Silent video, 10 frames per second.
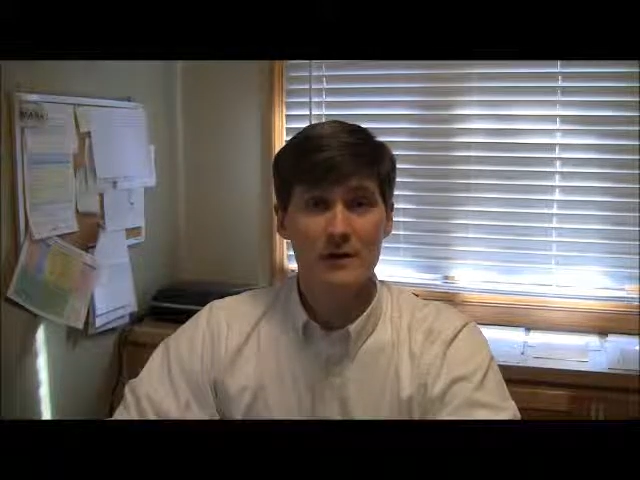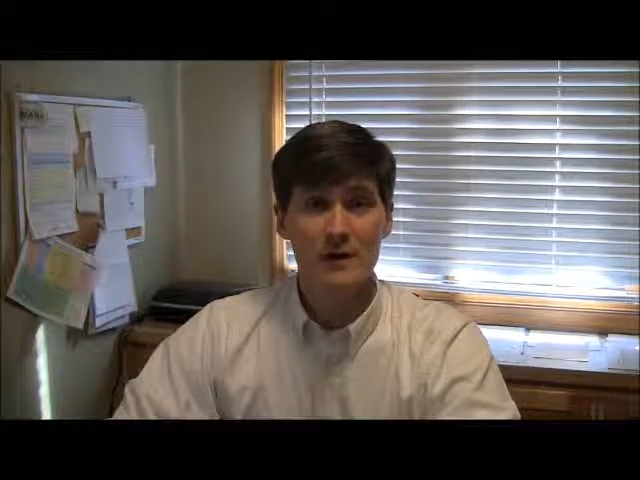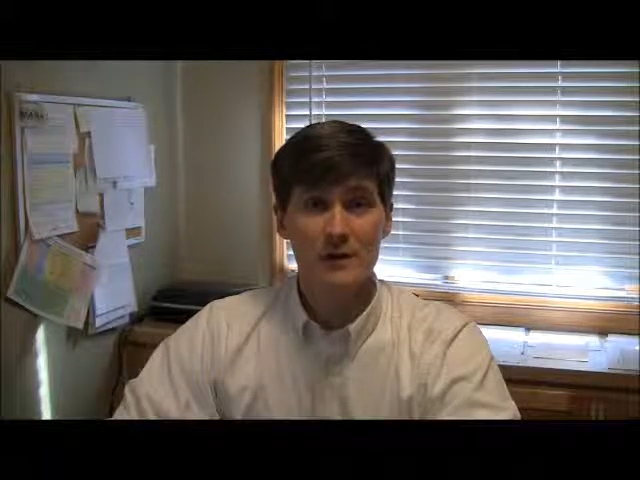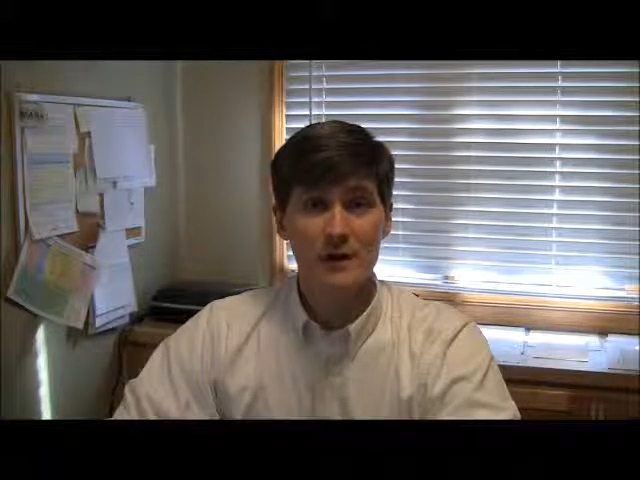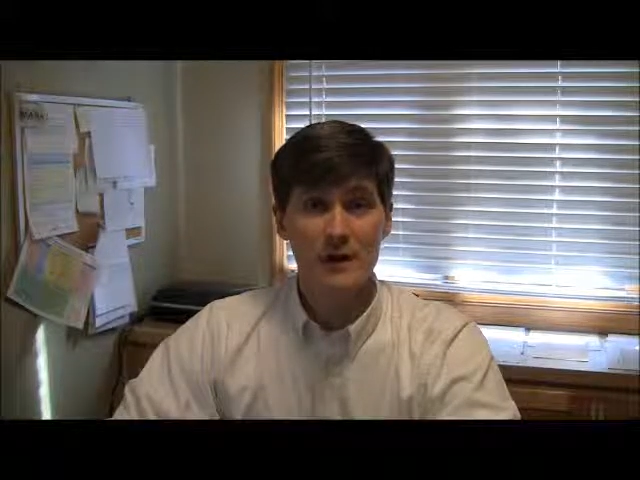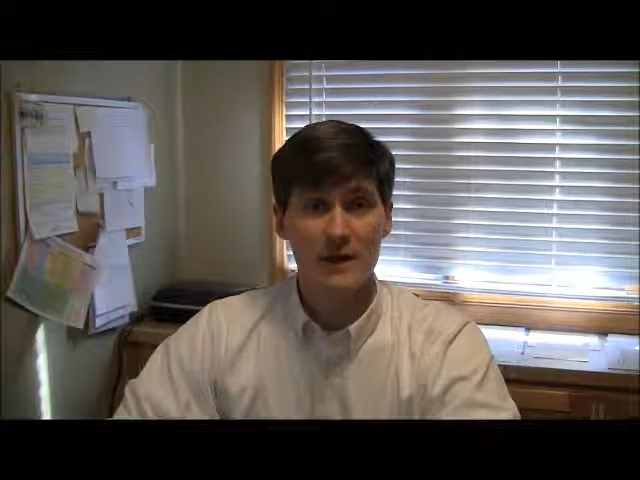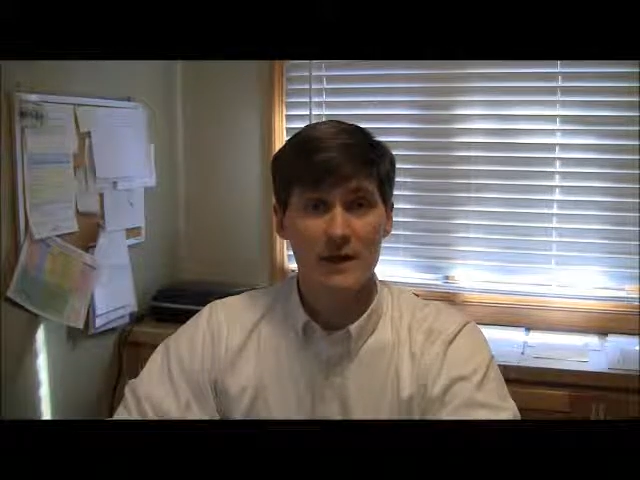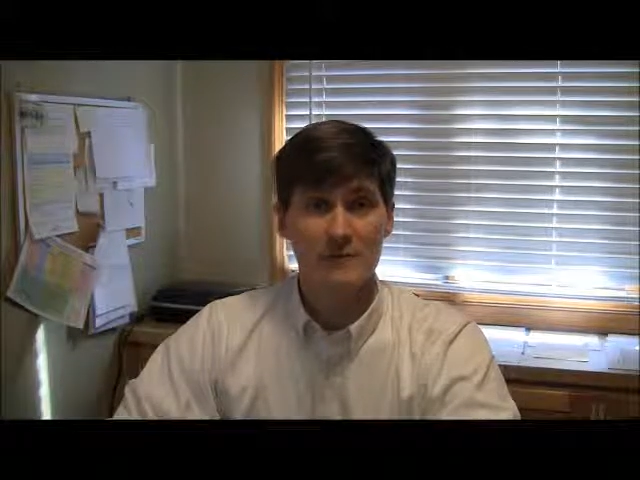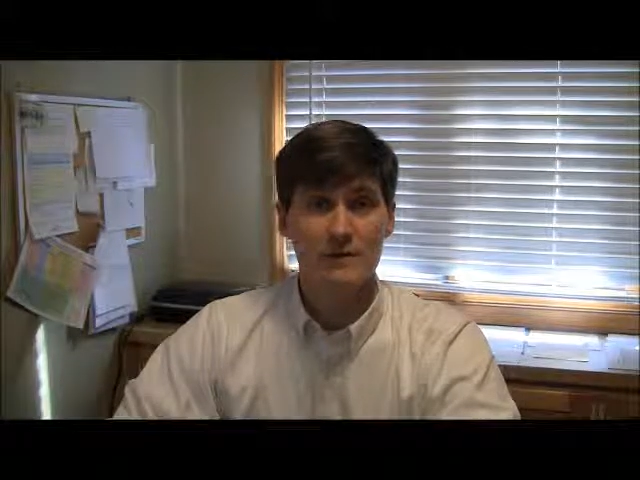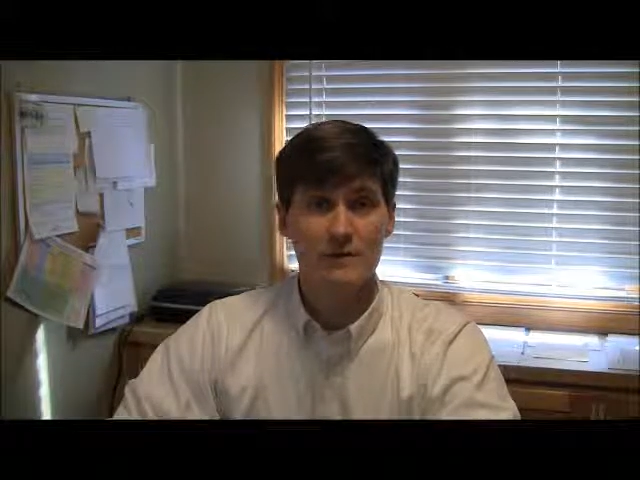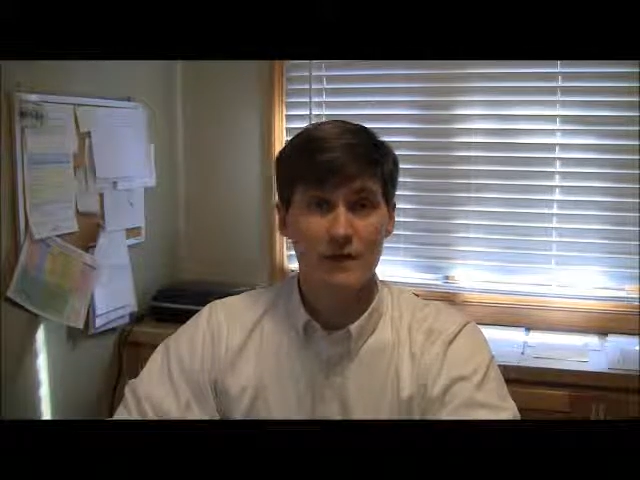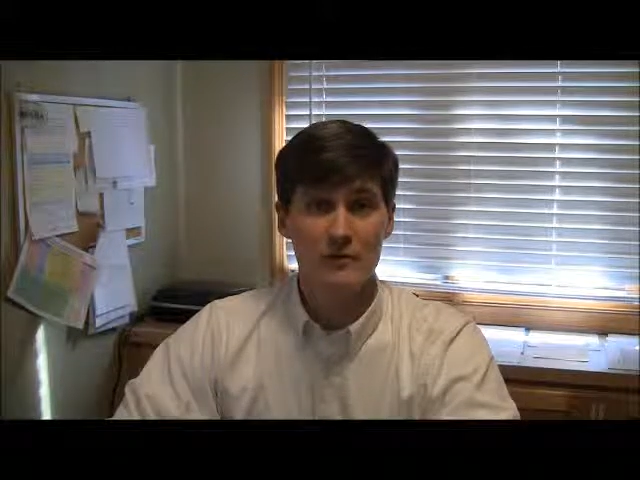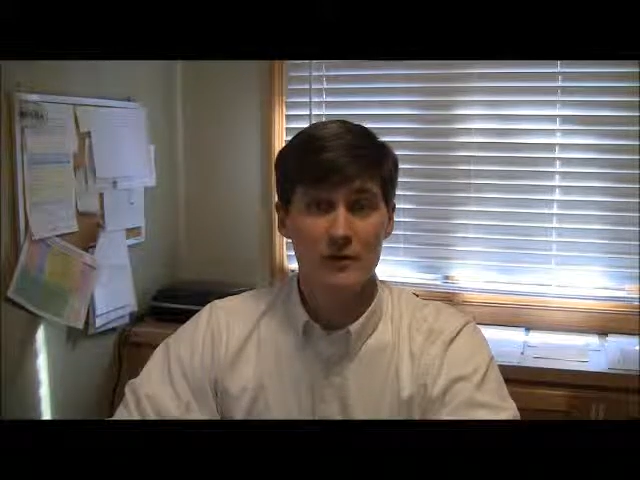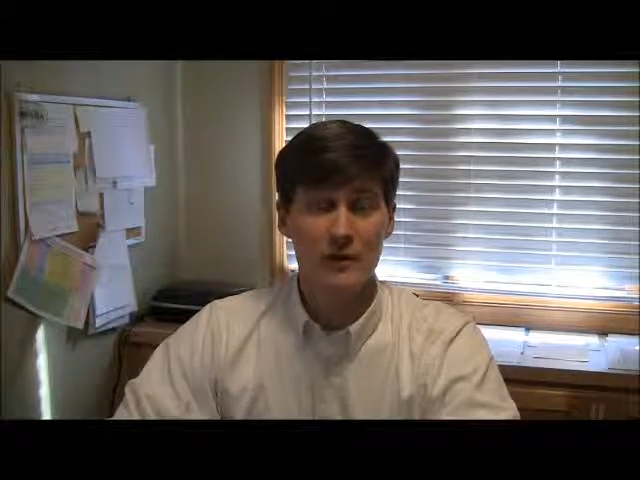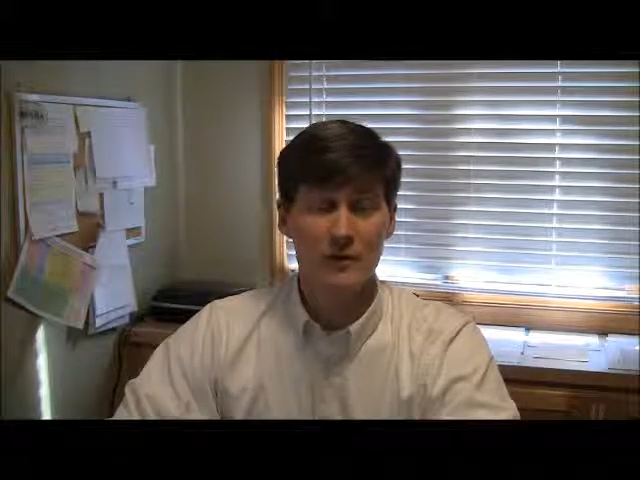on Monday,
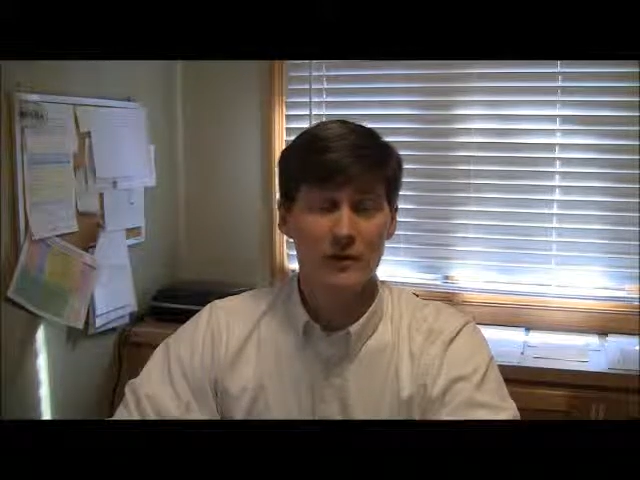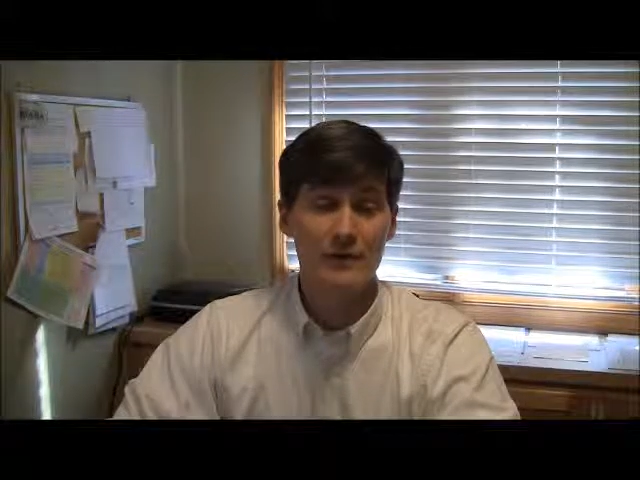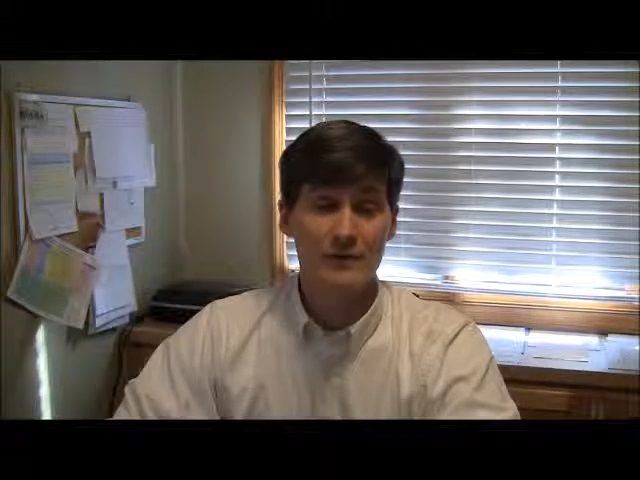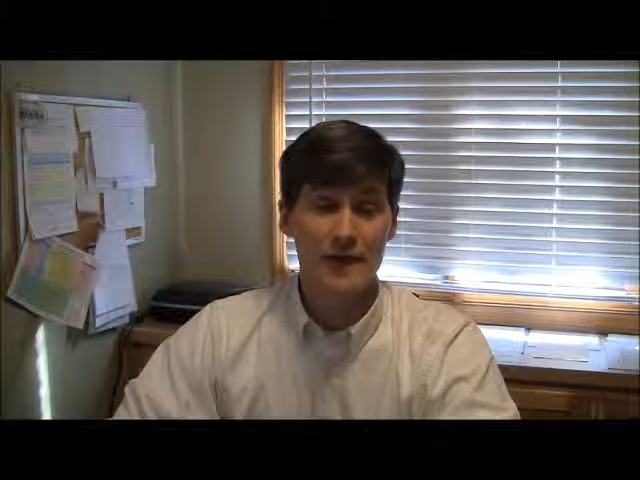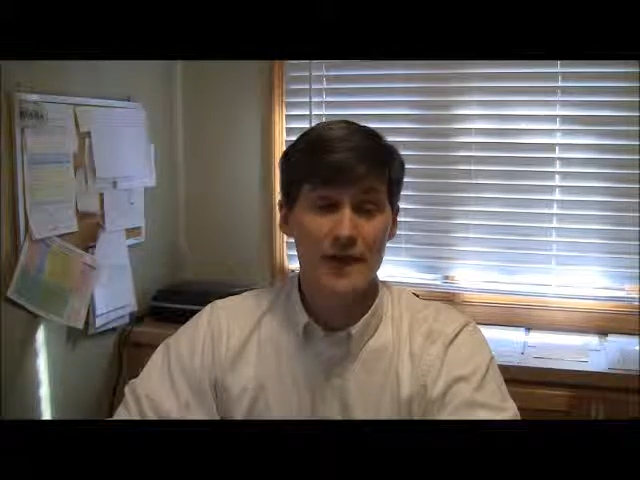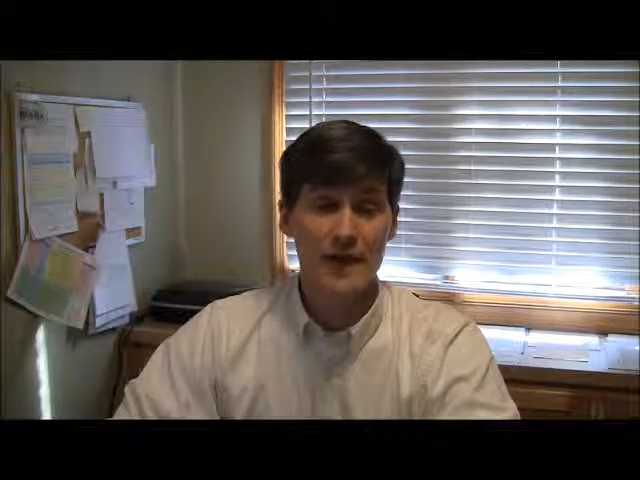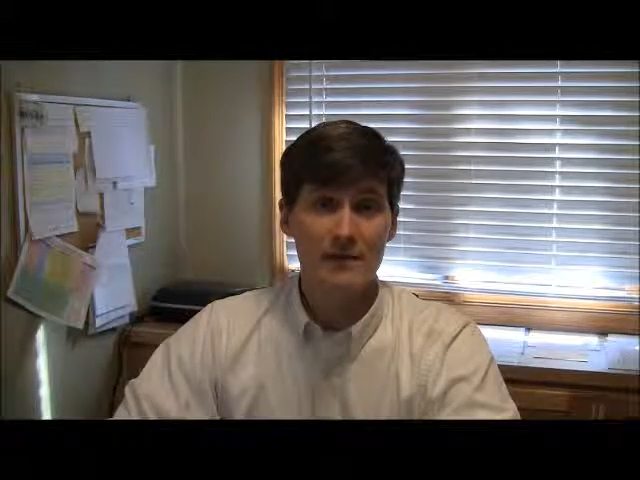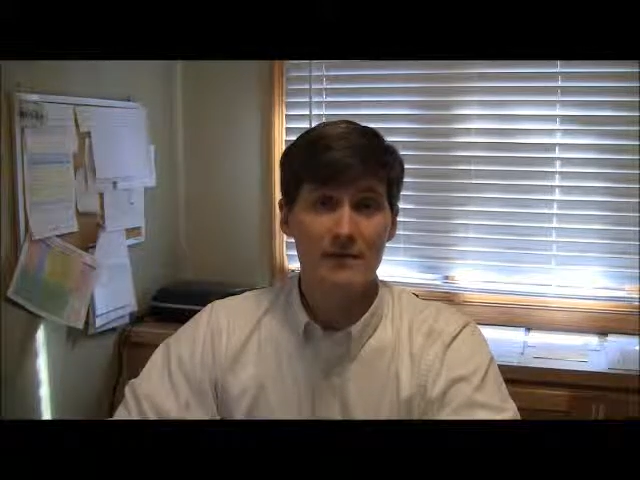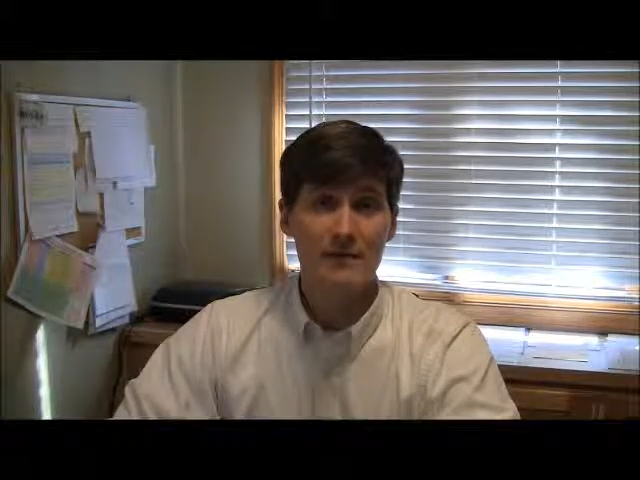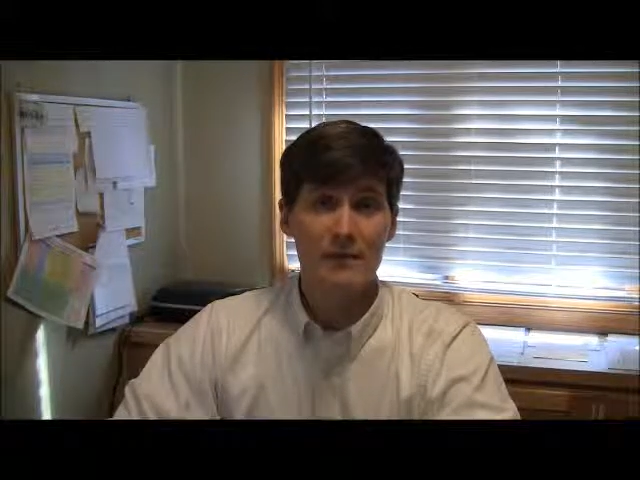January the 28th at